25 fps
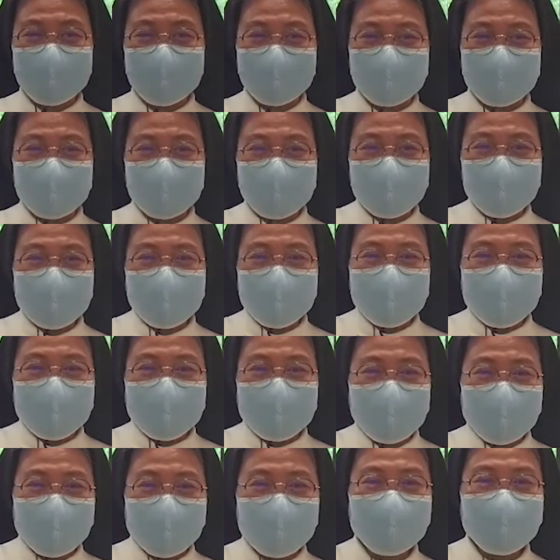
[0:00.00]
it was
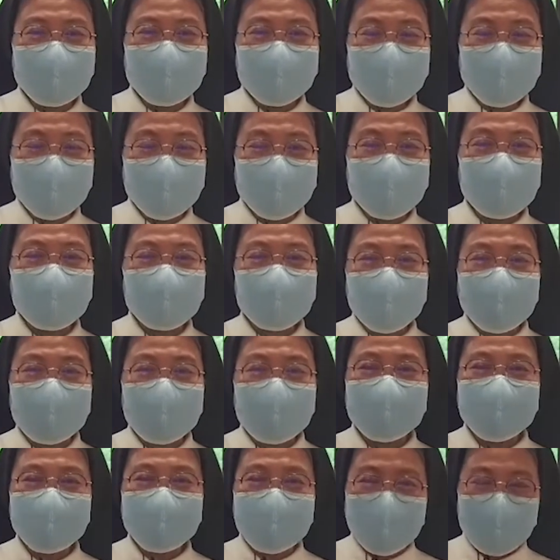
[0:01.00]
just nice to
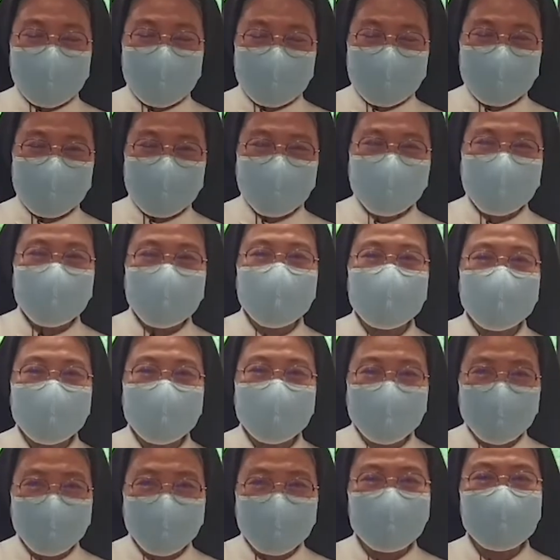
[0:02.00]
realize that
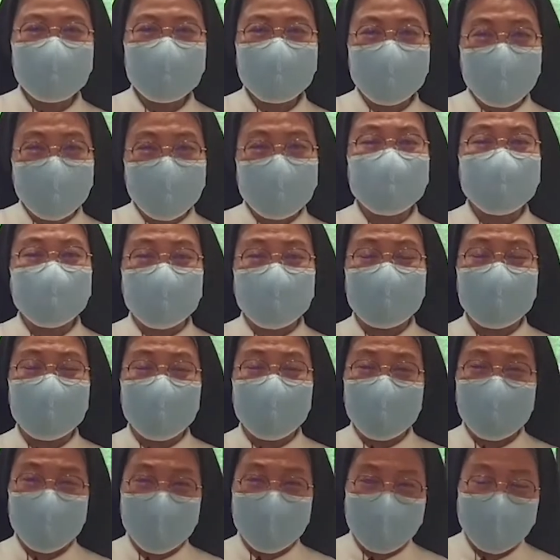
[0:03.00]
on the day of
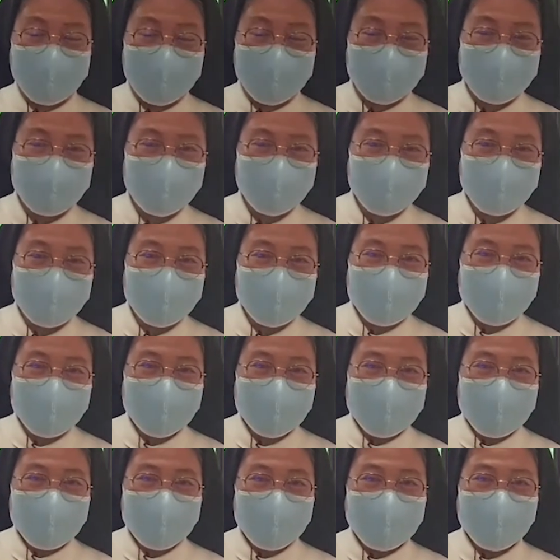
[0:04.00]
the exams,
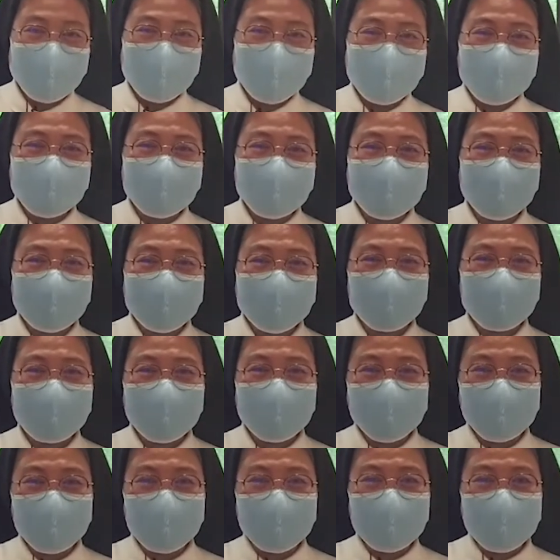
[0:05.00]
our grades
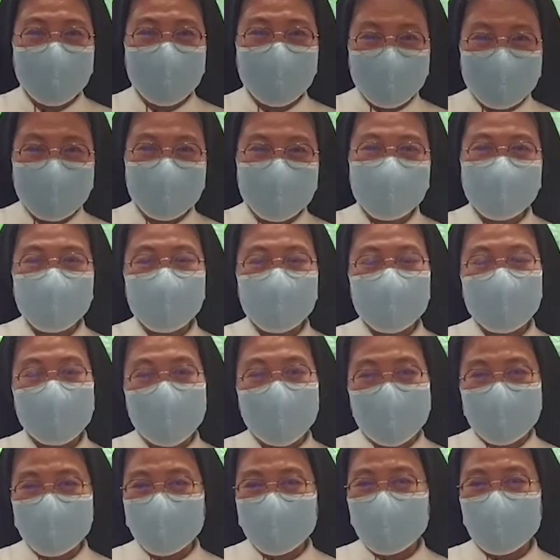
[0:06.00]
are okay,
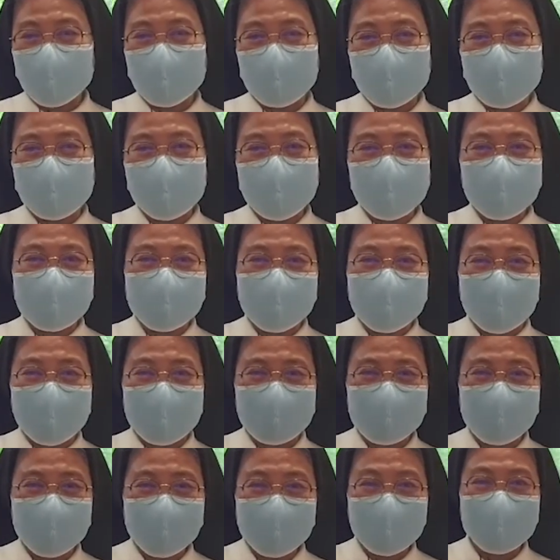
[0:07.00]
and
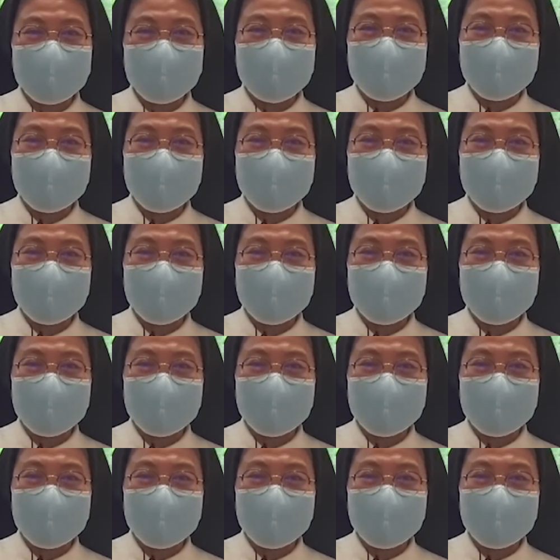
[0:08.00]
uh, we